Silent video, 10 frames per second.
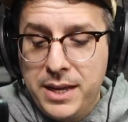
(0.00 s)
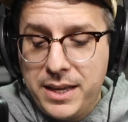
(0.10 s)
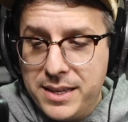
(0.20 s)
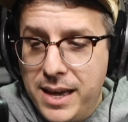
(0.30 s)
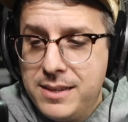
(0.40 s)

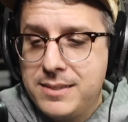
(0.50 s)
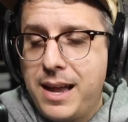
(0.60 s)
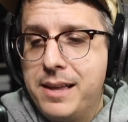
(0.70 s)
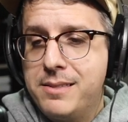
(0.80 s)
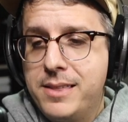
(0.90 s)
Yes,
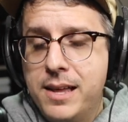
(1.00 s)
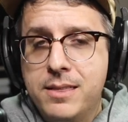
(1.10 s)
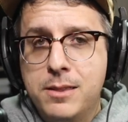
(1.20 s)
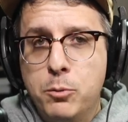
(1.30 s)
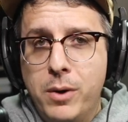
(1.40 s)
I
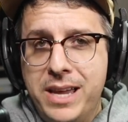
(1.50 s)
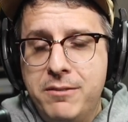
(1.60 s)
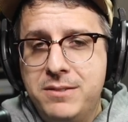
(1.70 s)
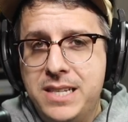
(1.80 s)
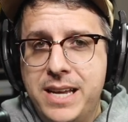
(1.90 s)
think the
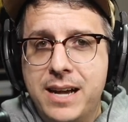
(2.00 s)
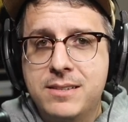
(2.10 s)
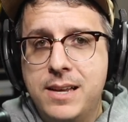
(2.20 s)
Wave DX